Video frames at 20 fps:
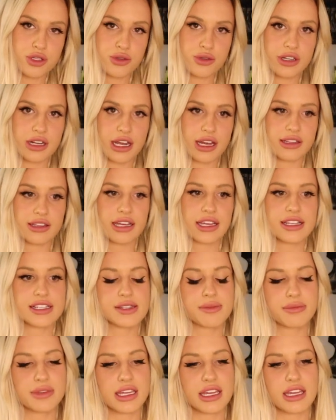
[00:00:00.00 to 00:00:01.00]
shoot in LA
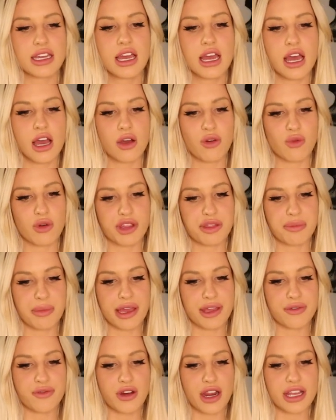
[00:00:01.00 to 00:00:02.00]
something with
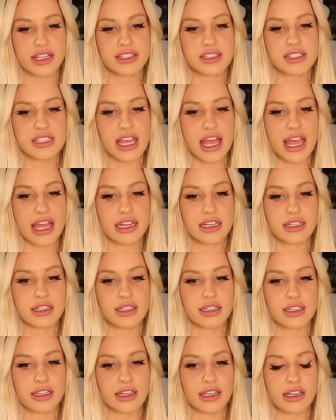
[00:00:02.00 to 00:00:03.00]
my friends,
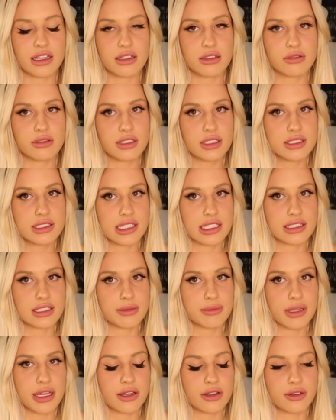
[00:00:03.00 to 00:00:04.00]
and I don't wanna take
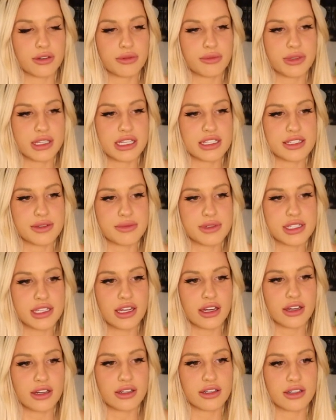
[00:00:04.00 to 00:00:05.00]
them out because I'm
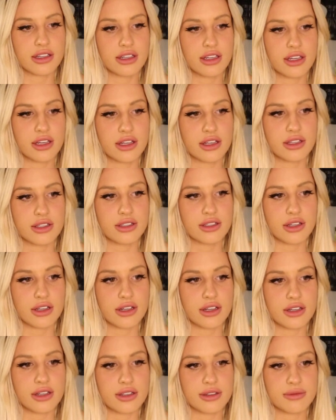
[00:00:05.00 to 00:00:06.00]
scared.
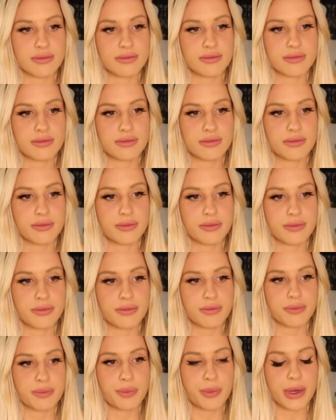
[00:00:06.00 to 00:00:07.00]

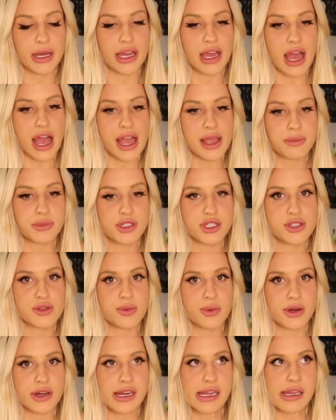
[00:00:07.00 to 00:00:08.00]
But I'm just
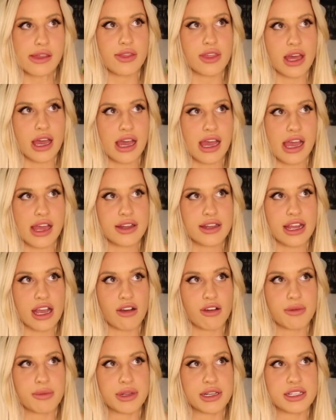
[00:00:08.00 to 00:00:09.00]
worried that
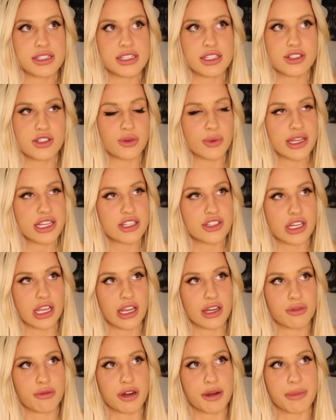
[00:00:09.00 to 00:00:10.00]
now I'm in a
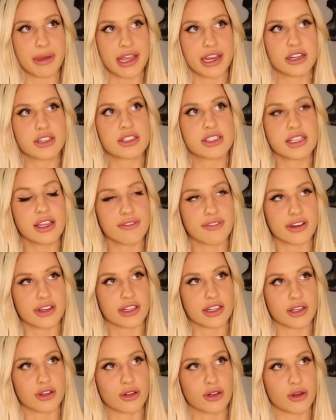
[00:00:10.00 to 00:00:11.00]
situation where my hair is never
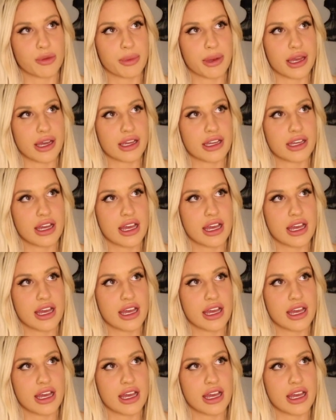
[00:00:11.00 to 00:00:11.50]
gonna grow back.